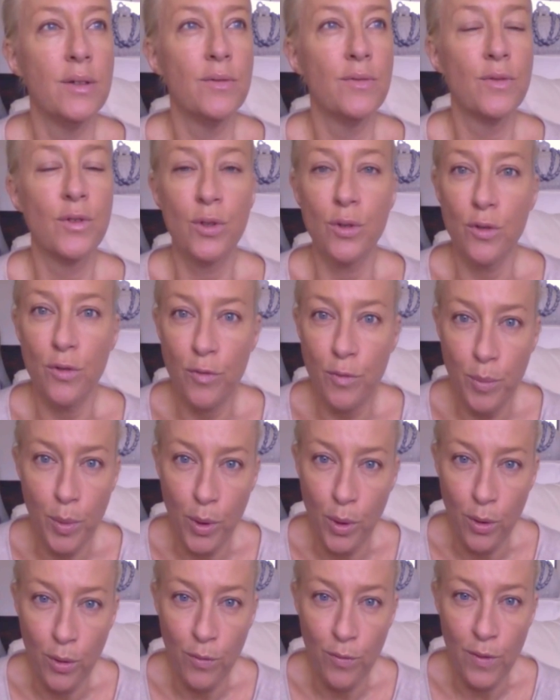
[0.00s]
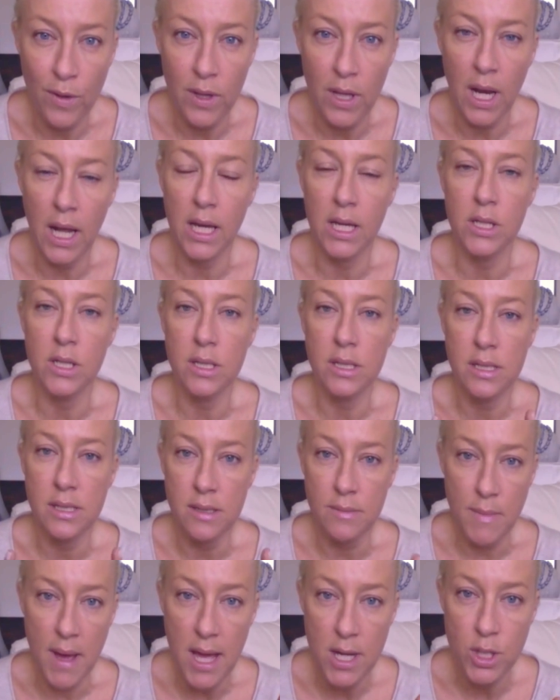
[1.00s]
of goof proof and that I can just
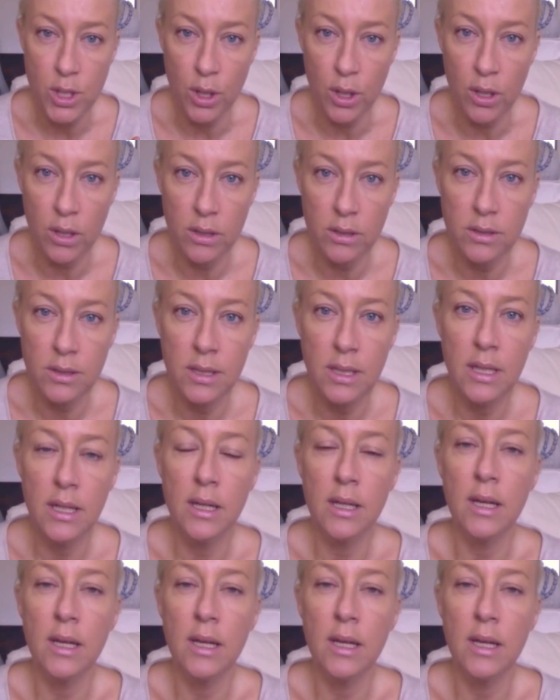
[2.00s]
smash on.